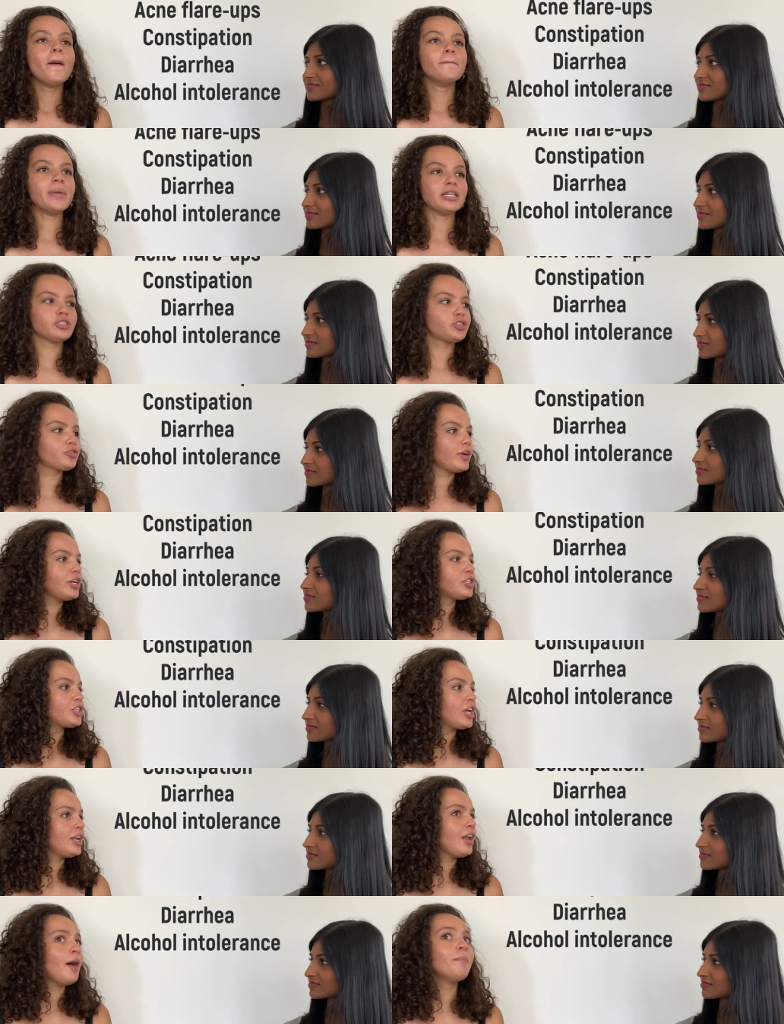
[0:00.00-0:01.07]

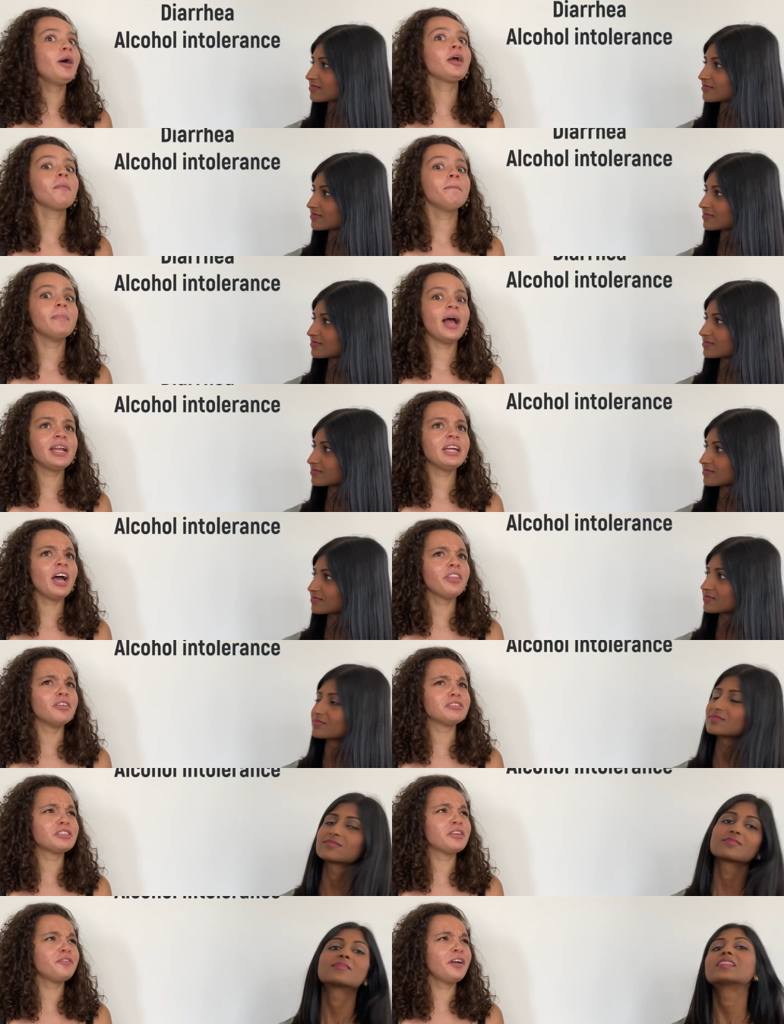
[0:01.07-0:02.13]
Speaker 1: menstruation, among many others.
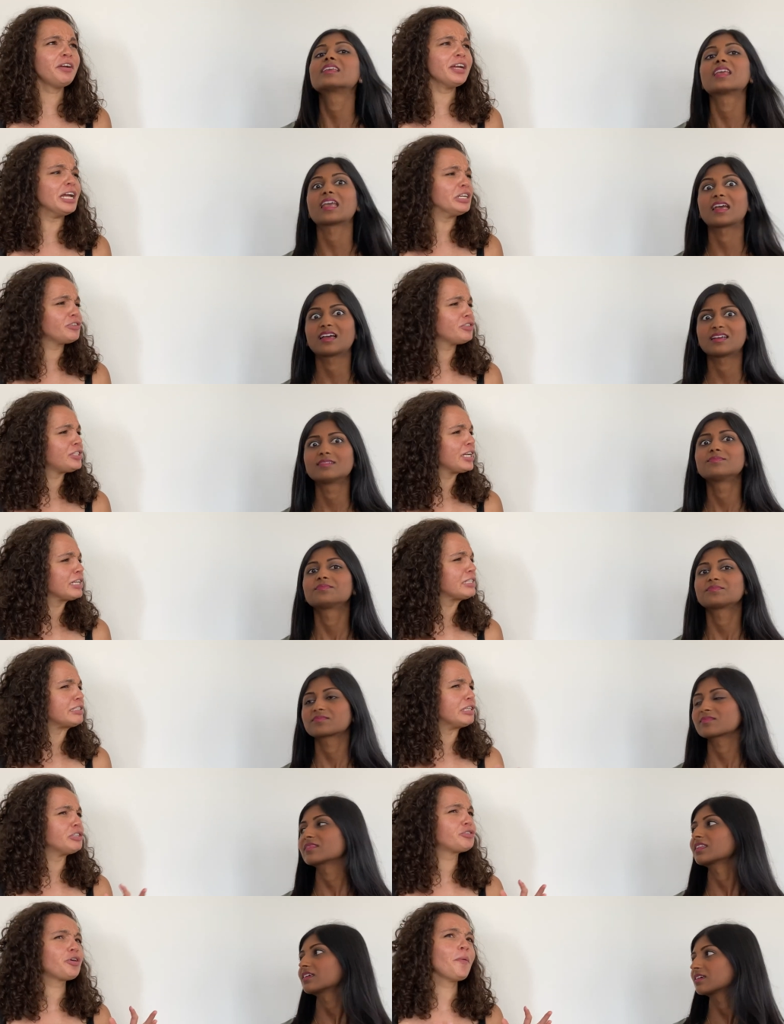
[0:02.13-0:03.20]
It's a very interesting
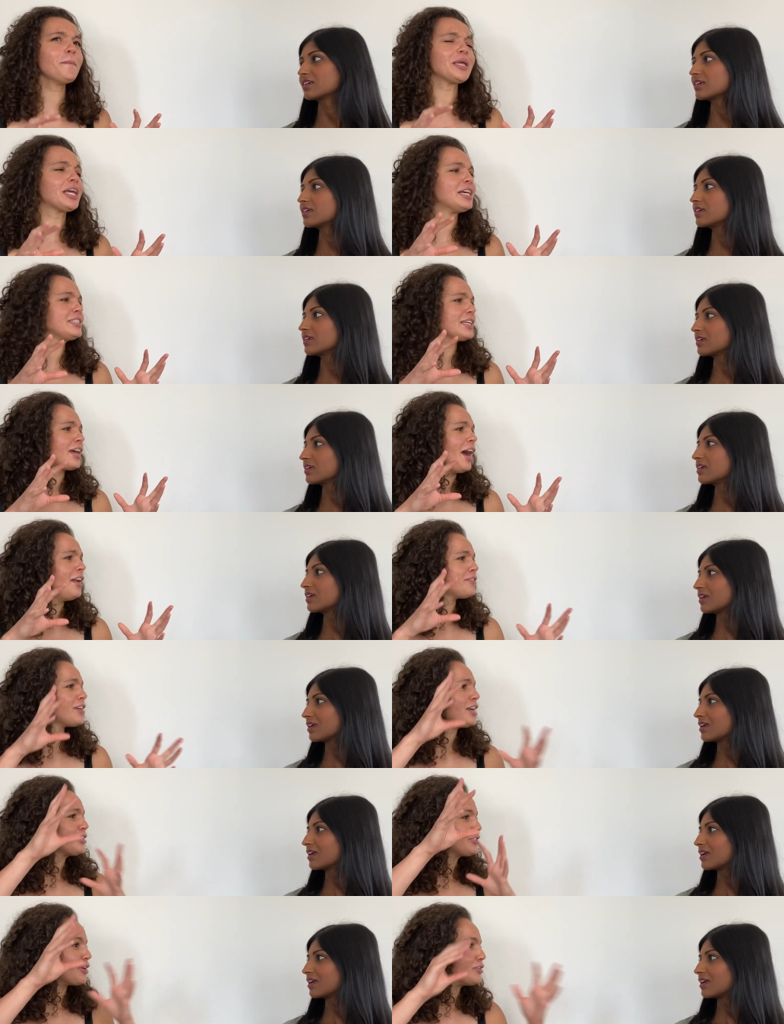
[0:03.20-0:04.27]
syndrome because it kind of
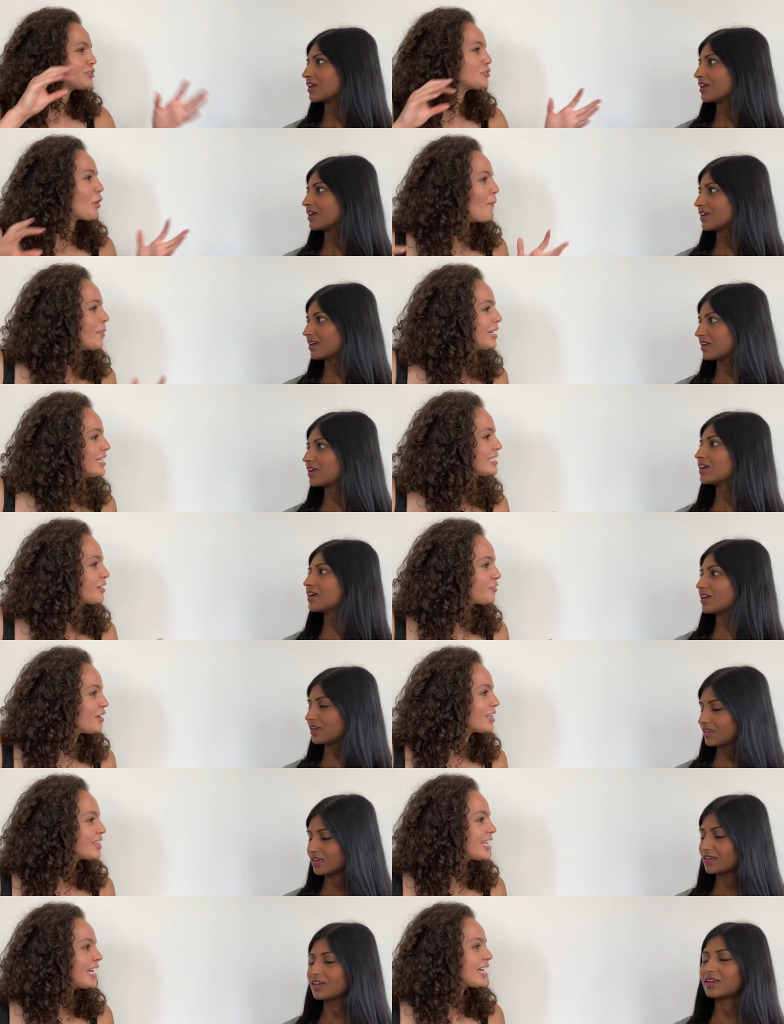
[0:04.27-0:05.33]
touches on so many
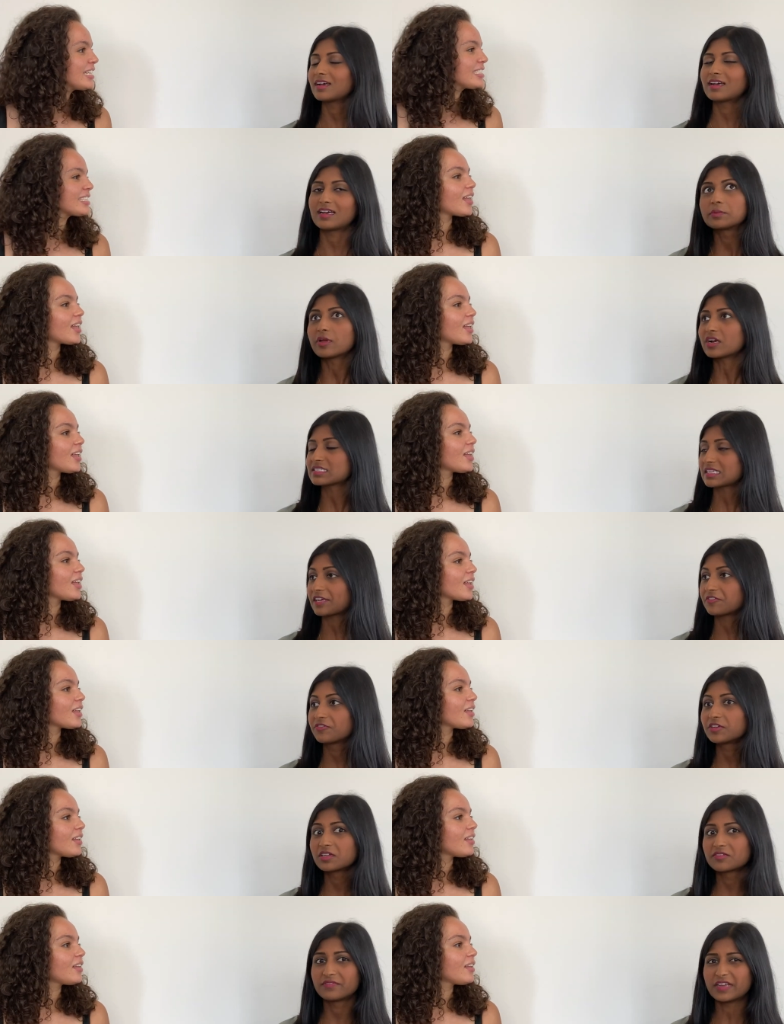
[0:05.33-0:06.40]
different things. To
Speaker 2: be honest, I
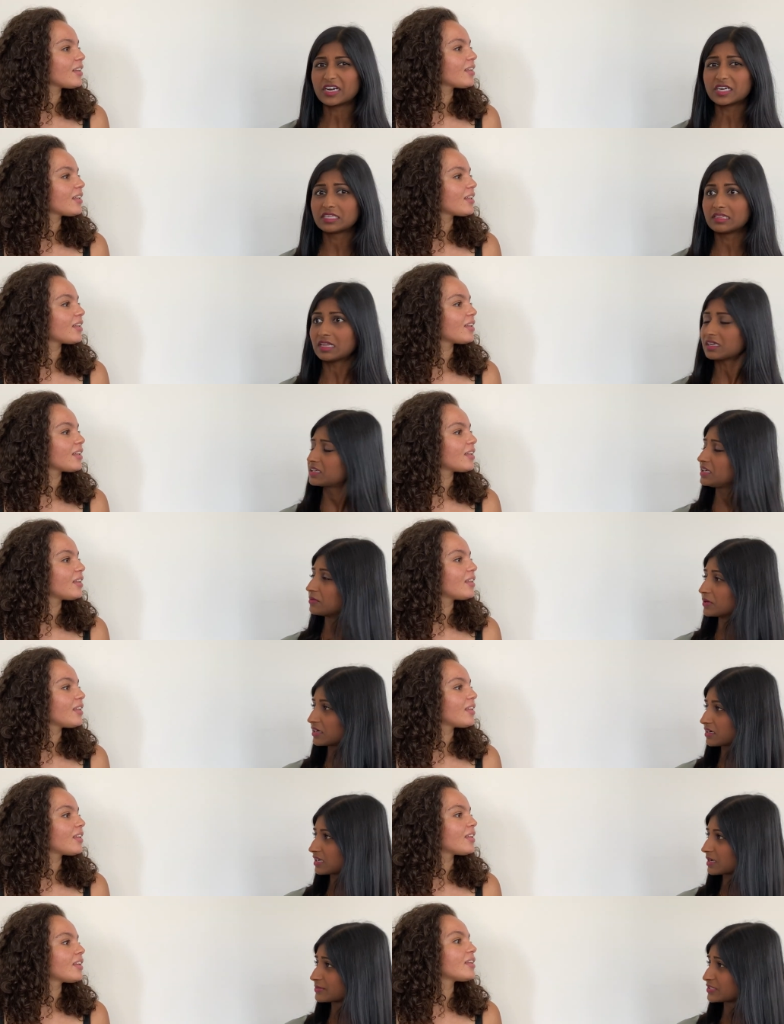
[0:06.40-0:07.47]
feel very lucky when
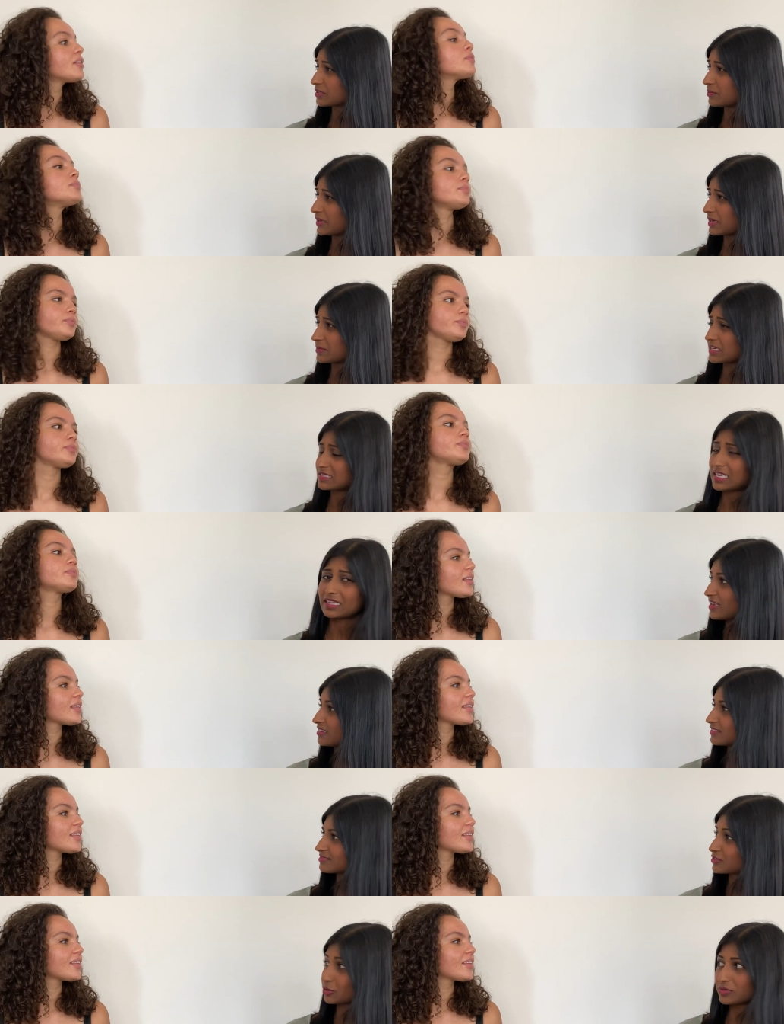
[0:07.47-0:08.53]
it comes to PMS.
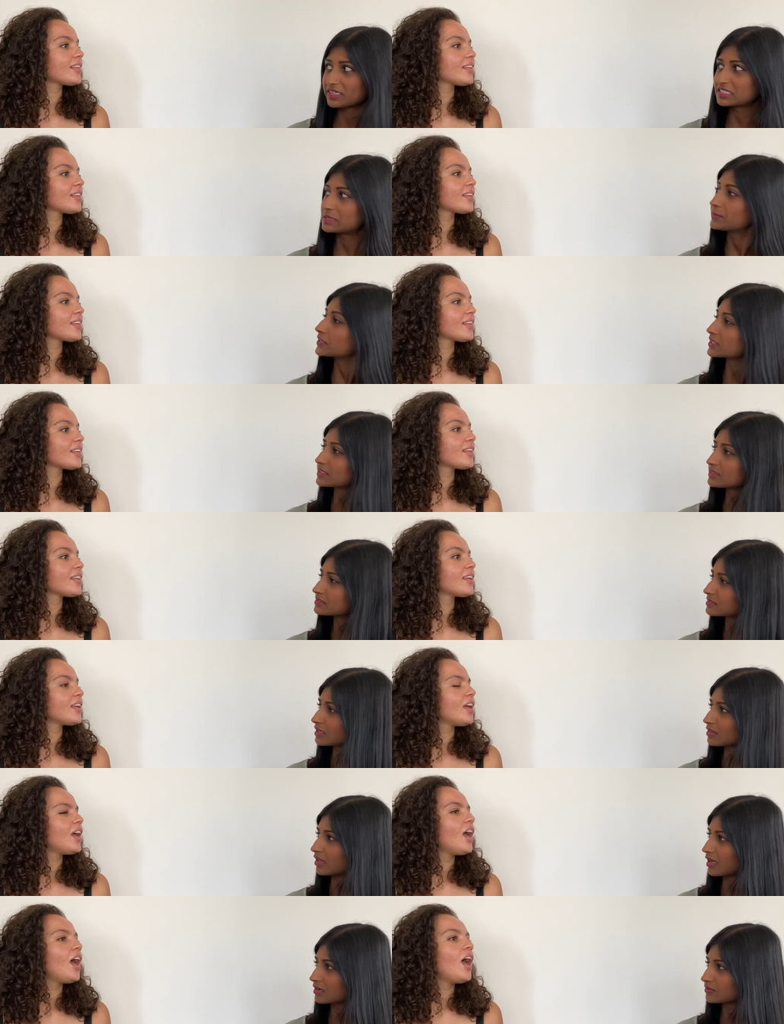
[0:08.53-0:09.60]
I don't experience a
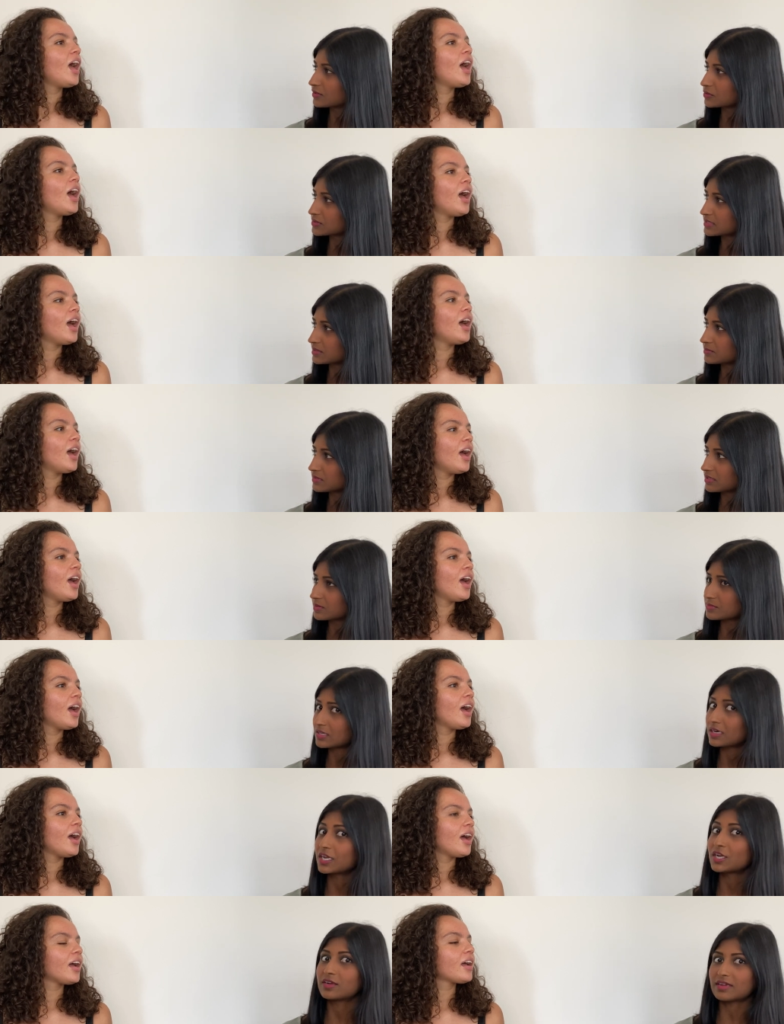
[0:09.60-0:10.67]
lot of those symptoms.
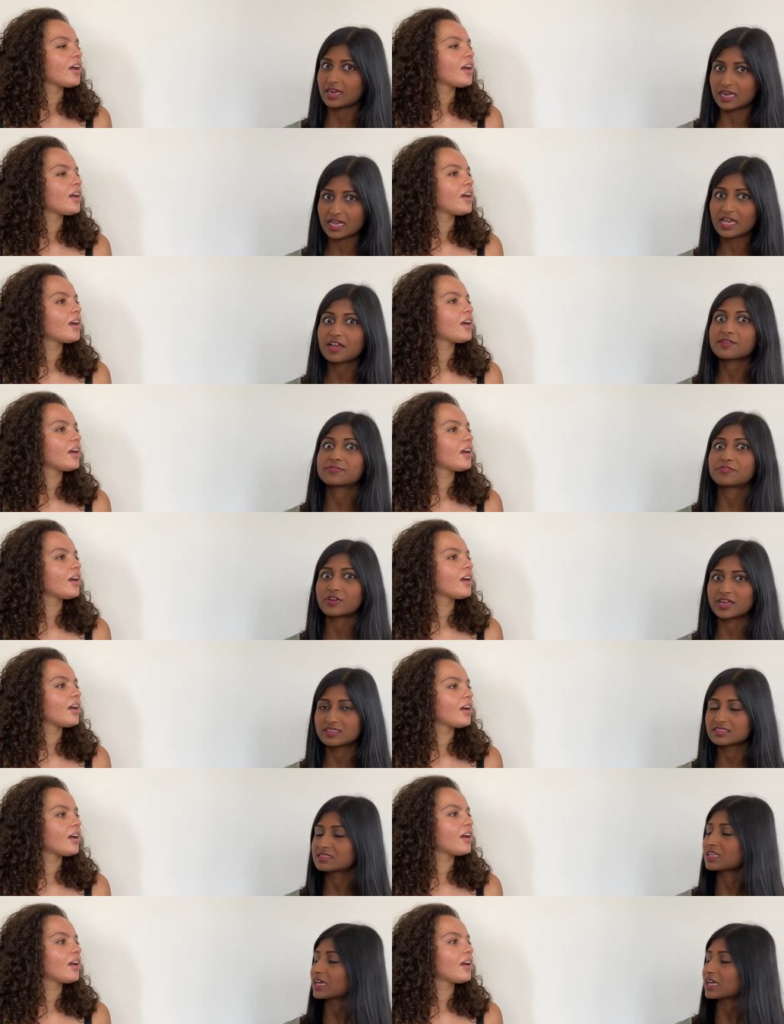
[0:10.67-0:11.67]
I, and I have friends